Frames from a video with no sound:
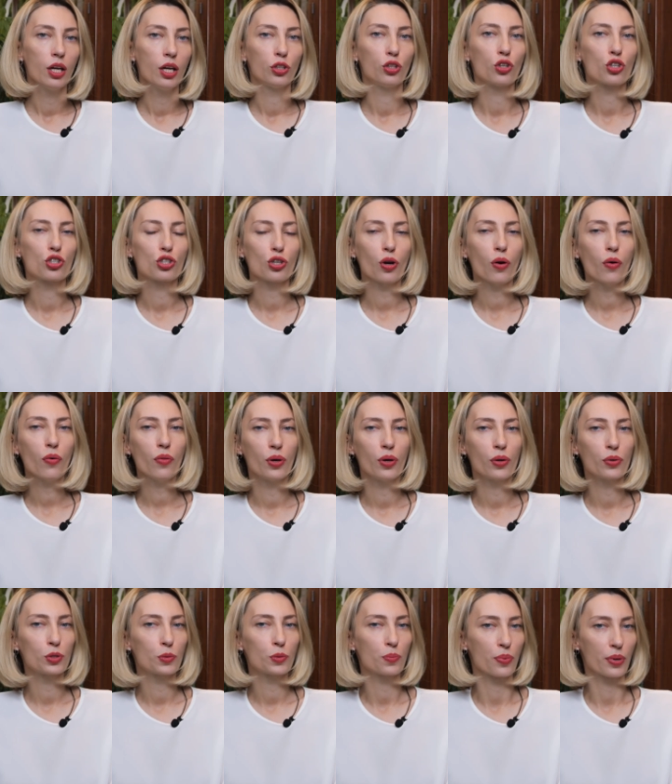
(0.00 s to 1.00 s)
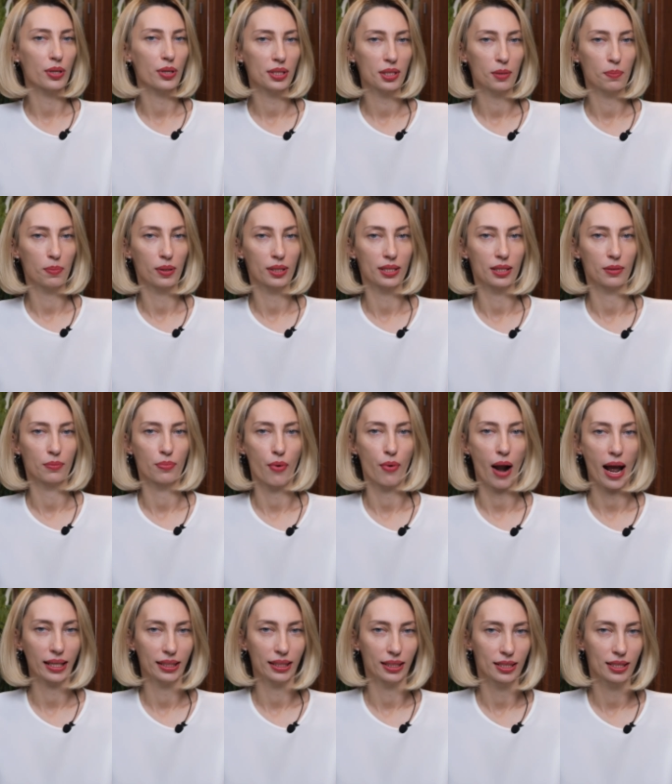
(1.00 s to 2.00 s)
To show those principles in
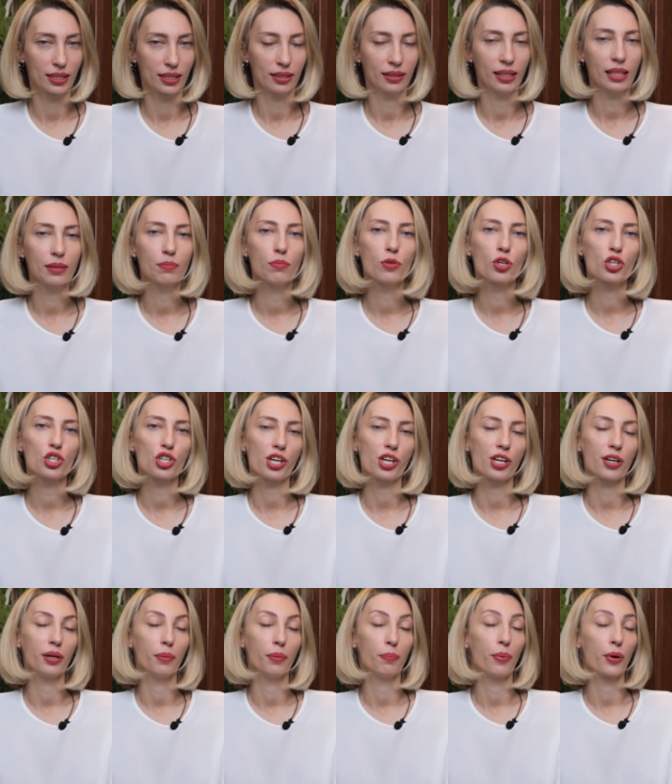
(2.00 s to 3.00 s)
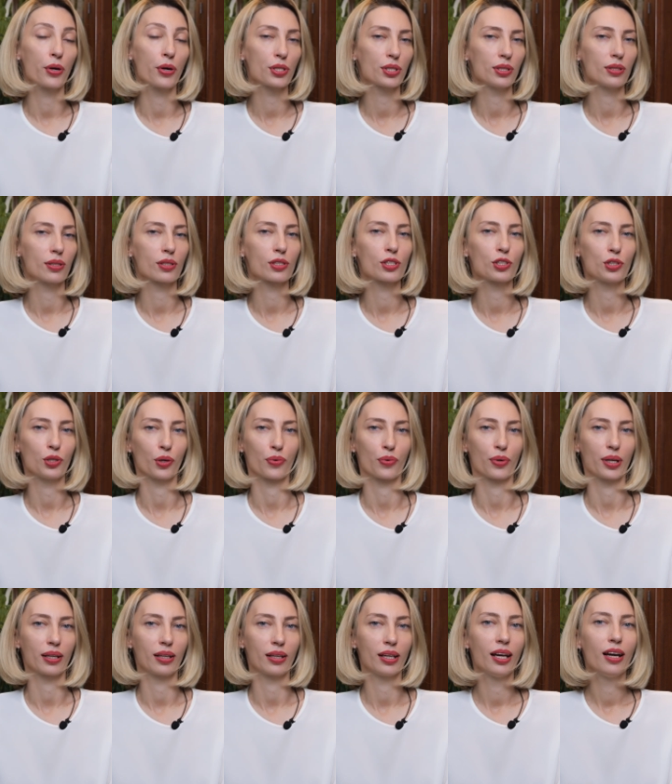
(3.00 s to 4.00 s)
practice, let me share a personal
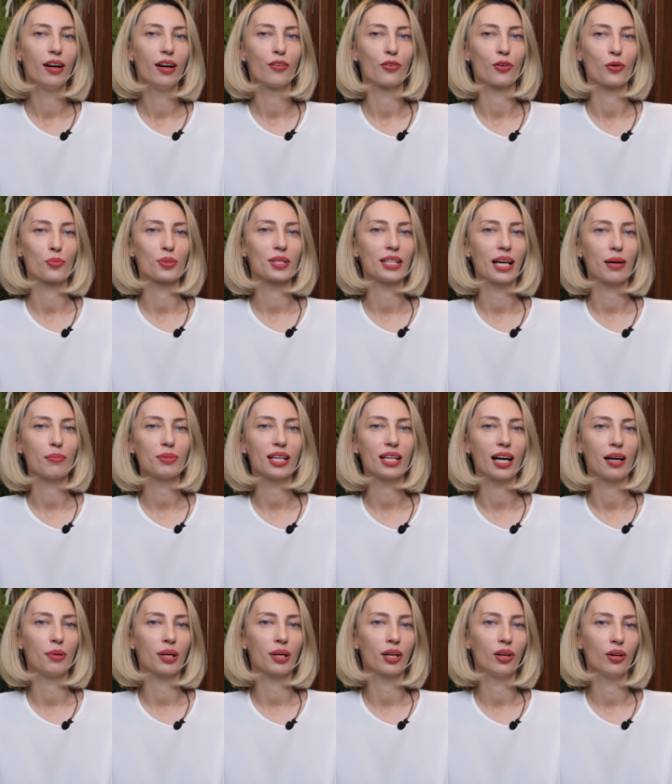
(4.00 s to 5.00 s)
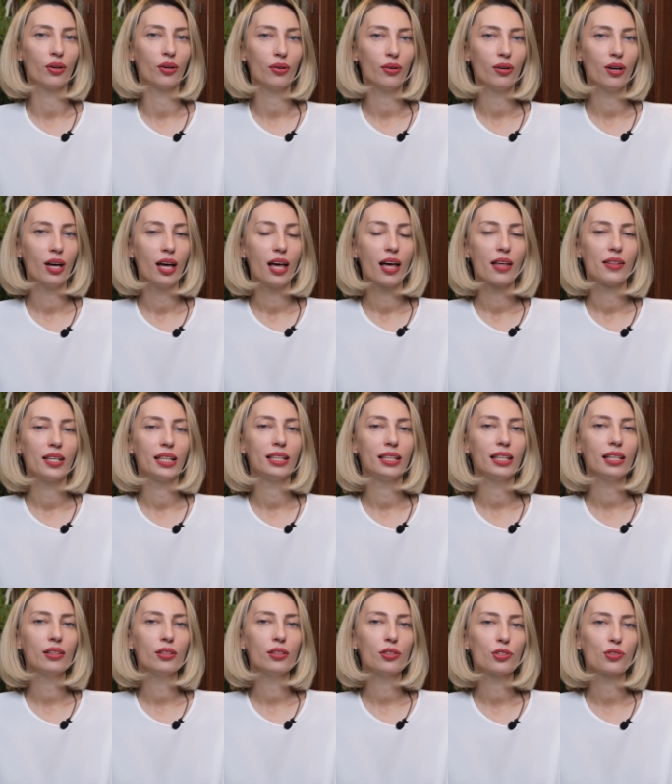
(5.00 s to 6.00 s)
story from some time ago that
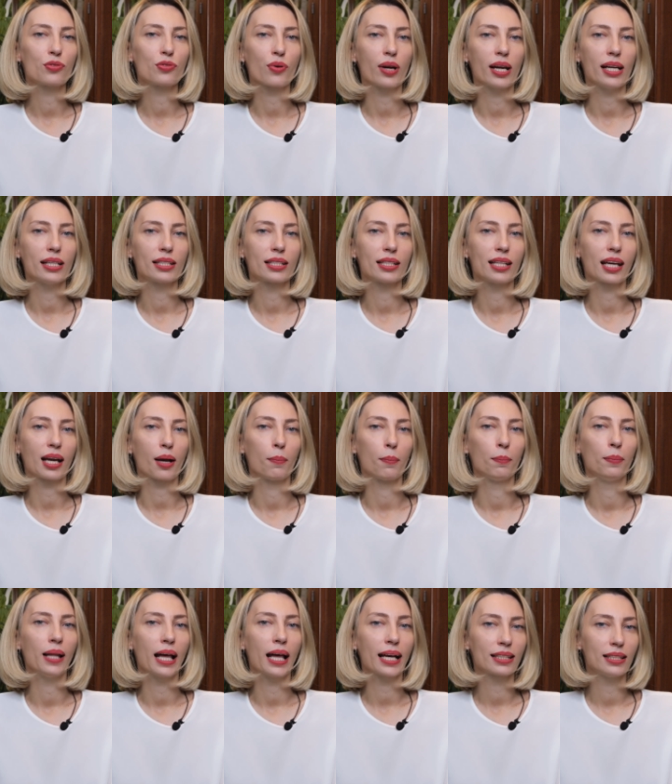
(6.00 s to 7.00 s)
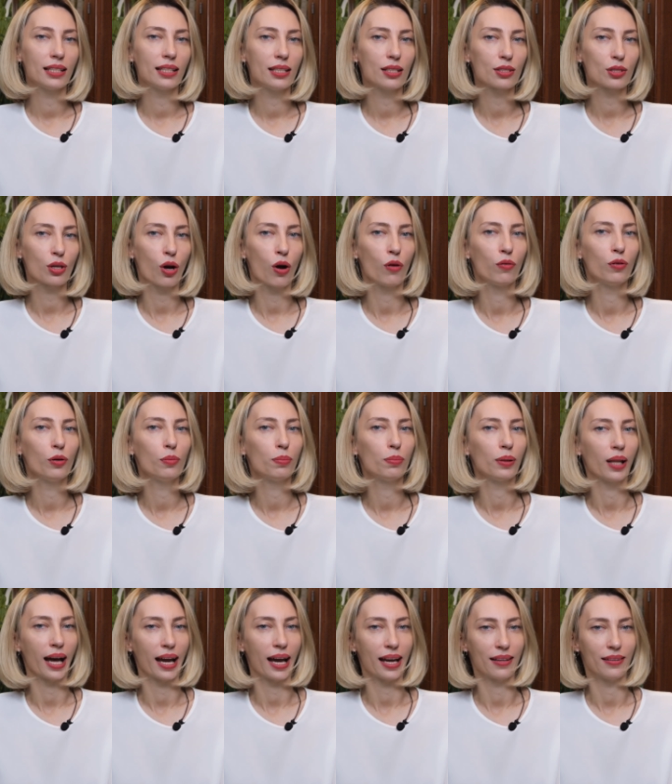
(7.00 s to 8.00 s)
illustrates the complexities of
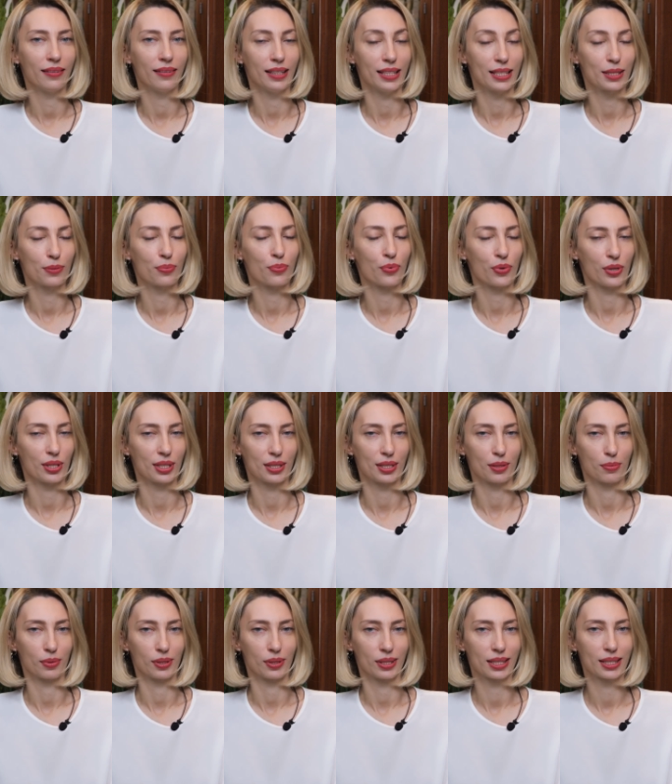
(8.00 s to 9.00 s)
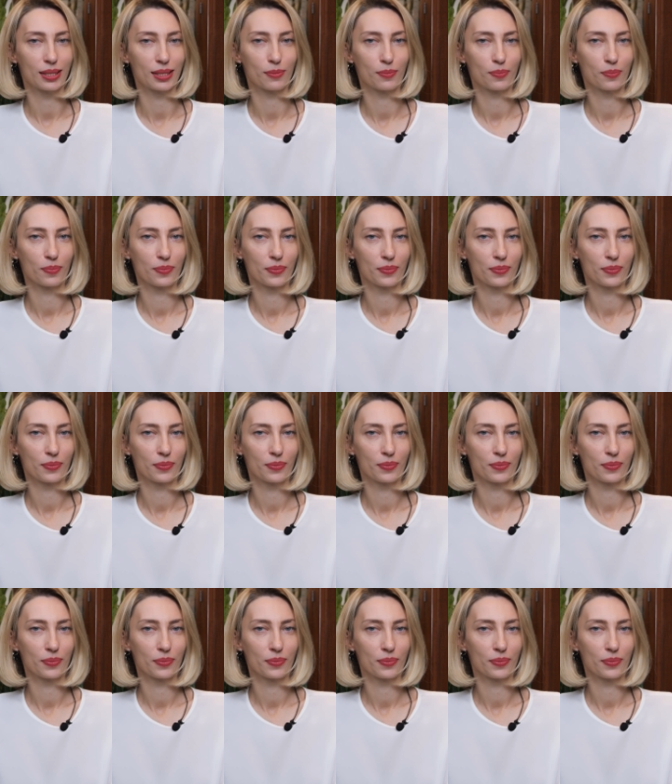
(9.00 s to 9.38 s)
applying these principles.